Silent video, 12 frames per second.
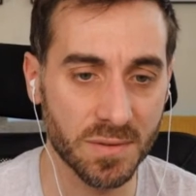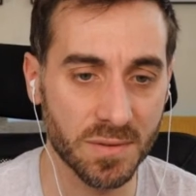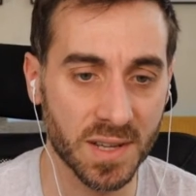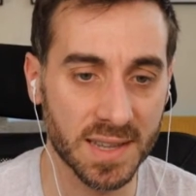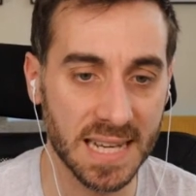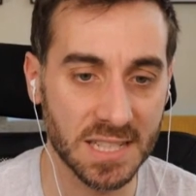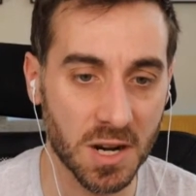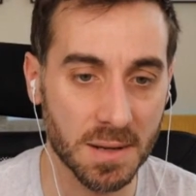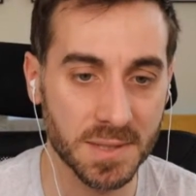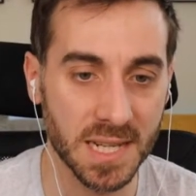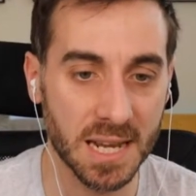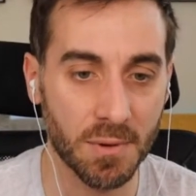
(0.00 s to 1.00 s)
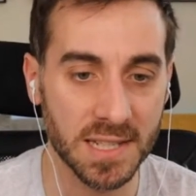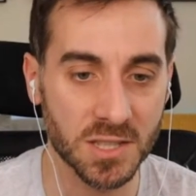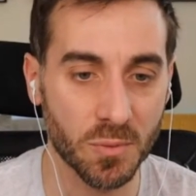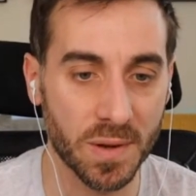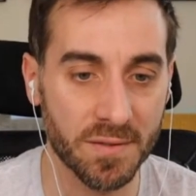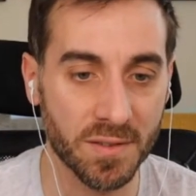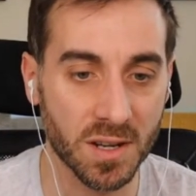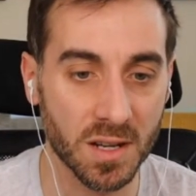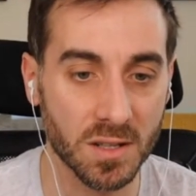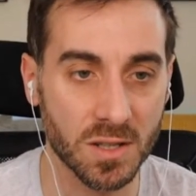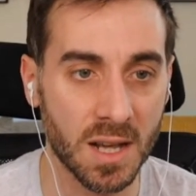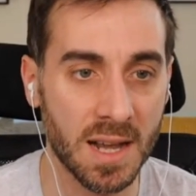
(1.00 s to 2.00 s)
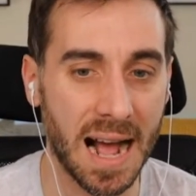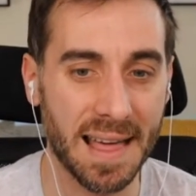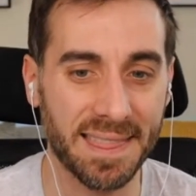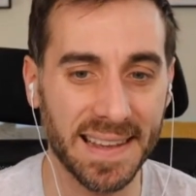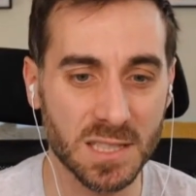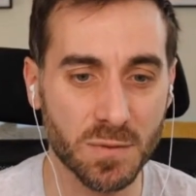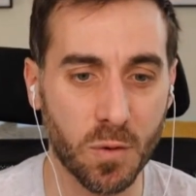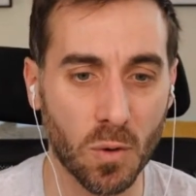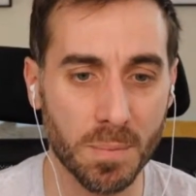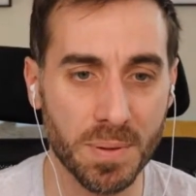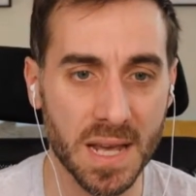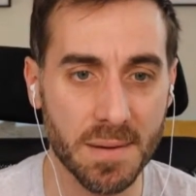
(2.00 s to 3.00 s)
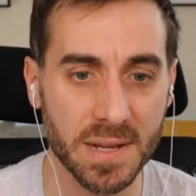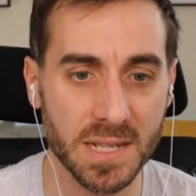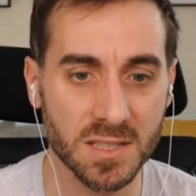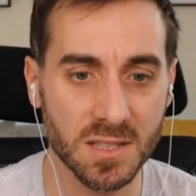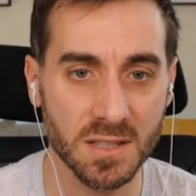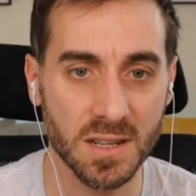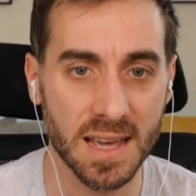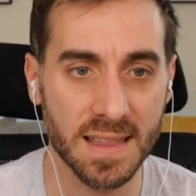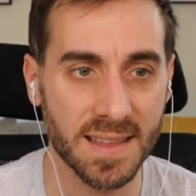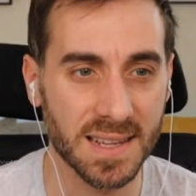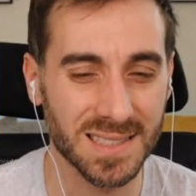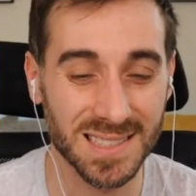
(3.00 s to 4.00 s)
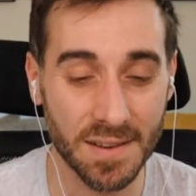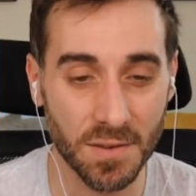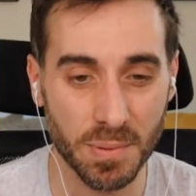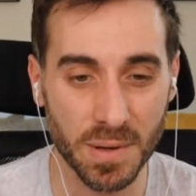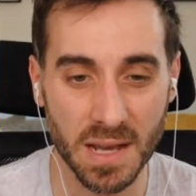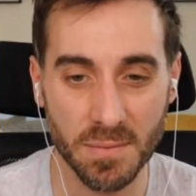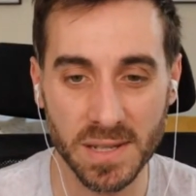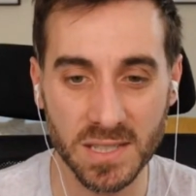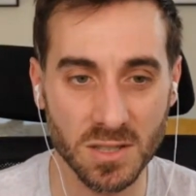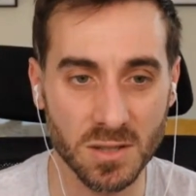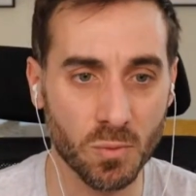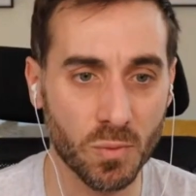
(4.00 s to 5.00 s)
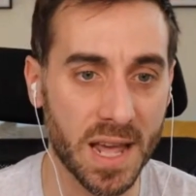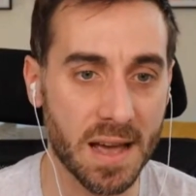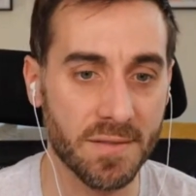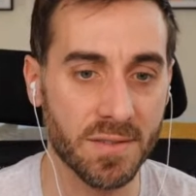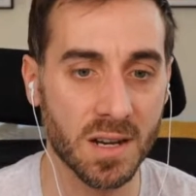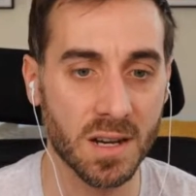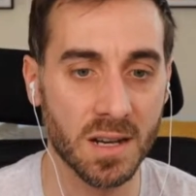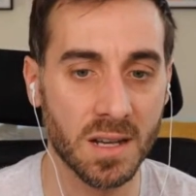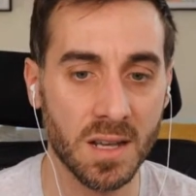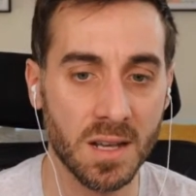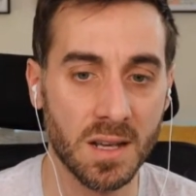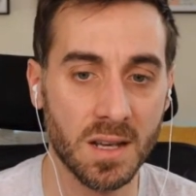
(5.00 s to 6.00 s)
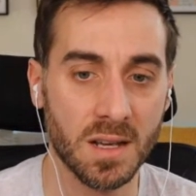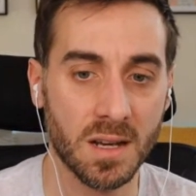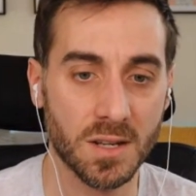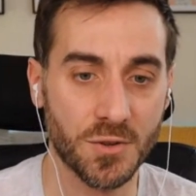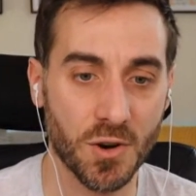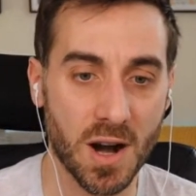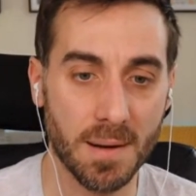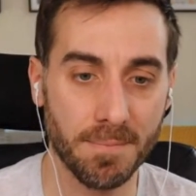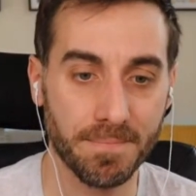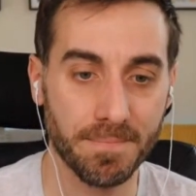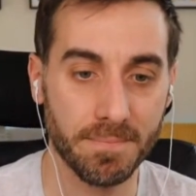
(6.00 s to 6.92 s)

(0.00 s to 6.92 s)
got that drop today, right? So we have I think it's 4 p.m. Eastern and then 7 p.m. Eastern. We have a drop.